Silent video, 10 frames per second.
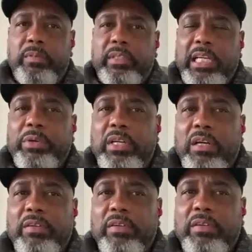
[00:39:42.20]
I think we
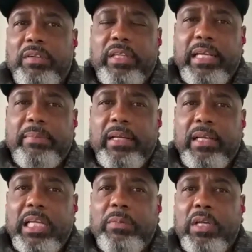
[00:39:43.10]
covered everything,
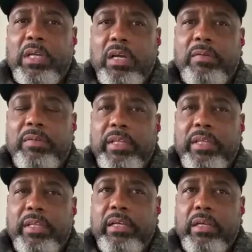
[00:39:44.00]
man. I think we covered
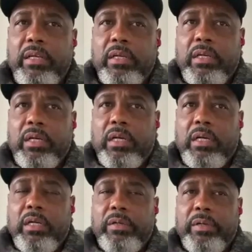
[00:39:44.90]
everything.
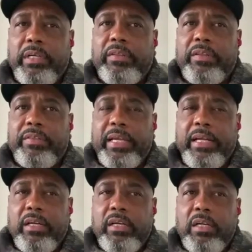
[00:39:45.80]
Uh, another
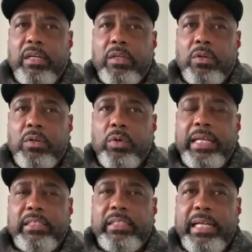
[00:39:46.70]
thing, uh, one
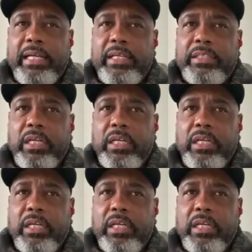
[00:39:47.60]
last thing is.